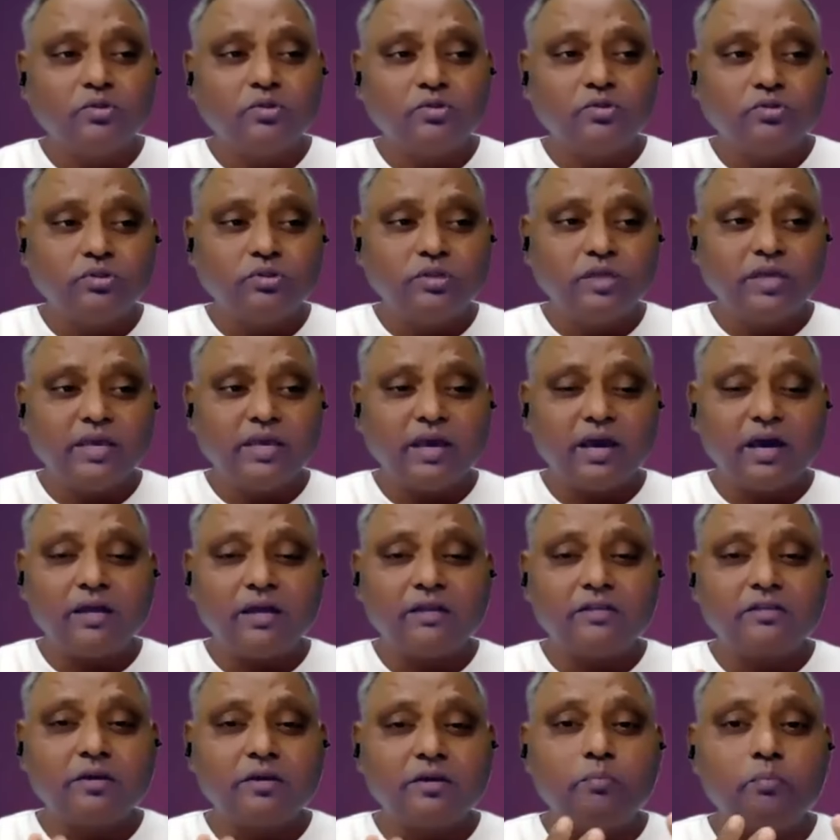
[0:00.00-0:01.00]
They
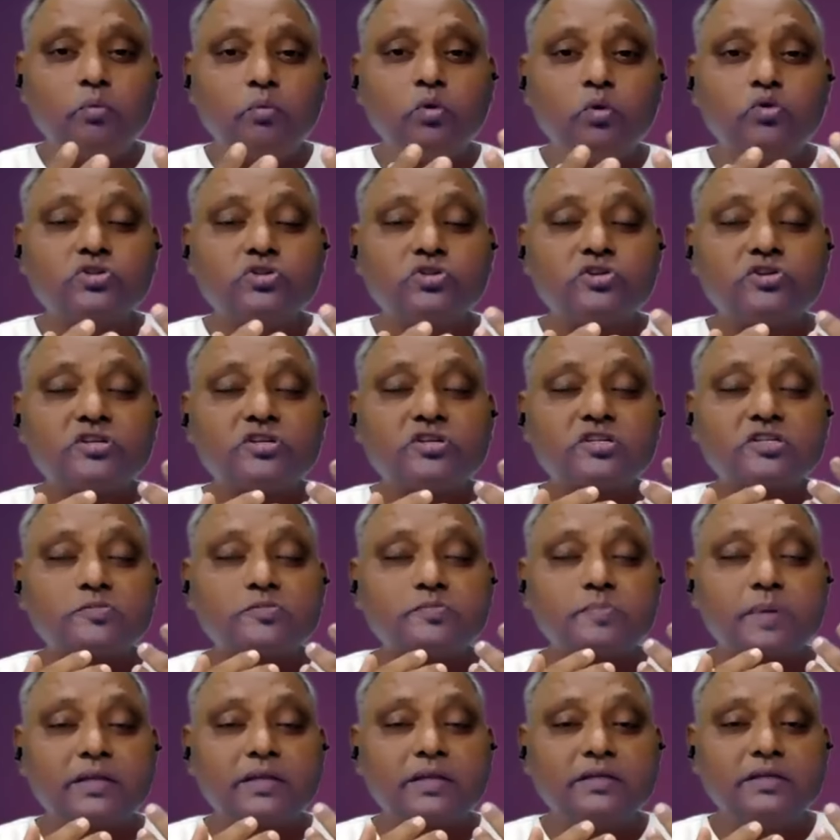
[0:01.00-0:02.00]
are the most
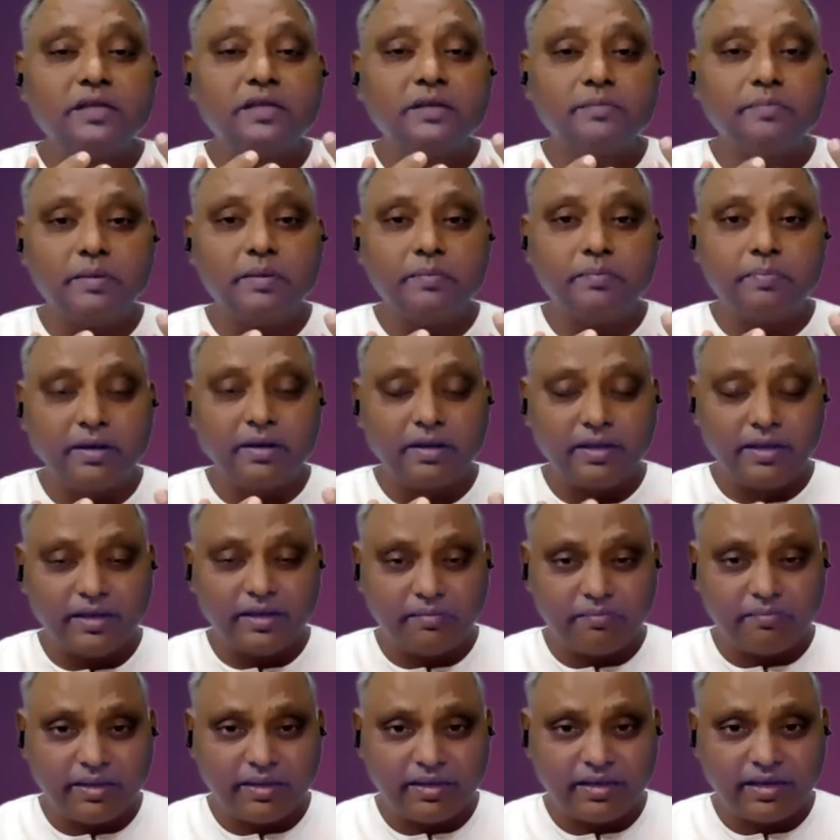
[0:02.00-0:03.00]
respected people
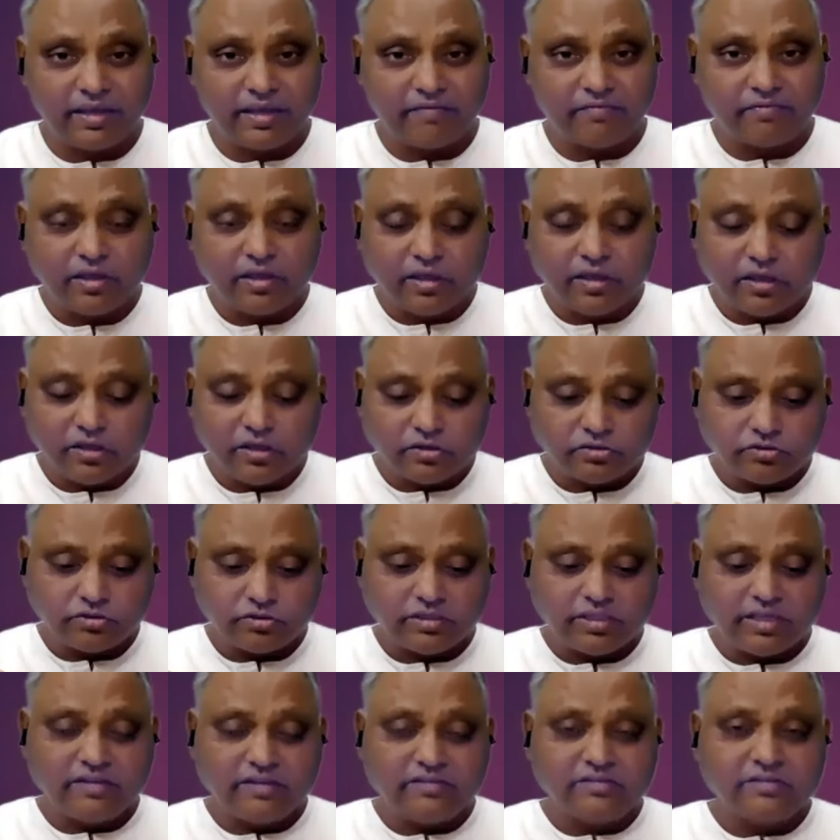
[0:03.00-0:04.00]
in my life. So
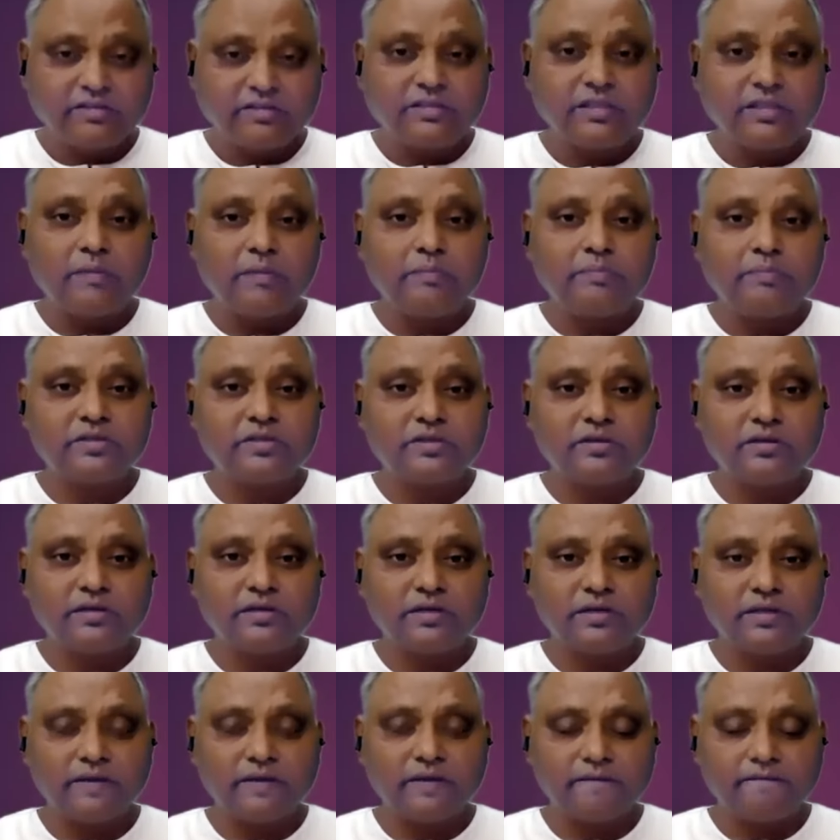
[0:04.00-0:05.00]
there is a dharma
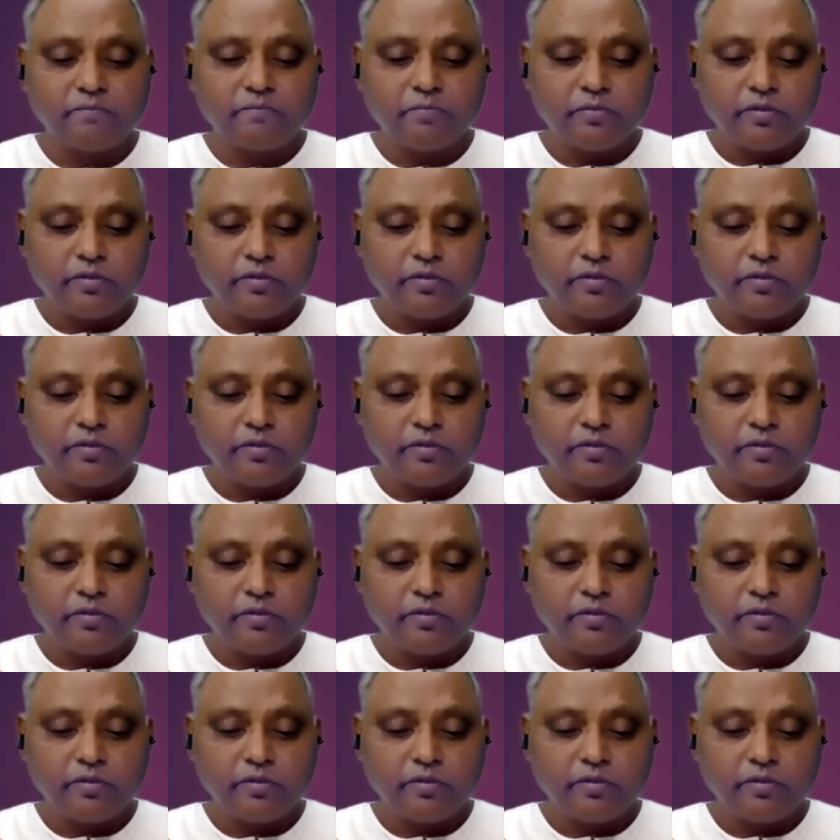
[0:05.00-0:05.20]
sankata.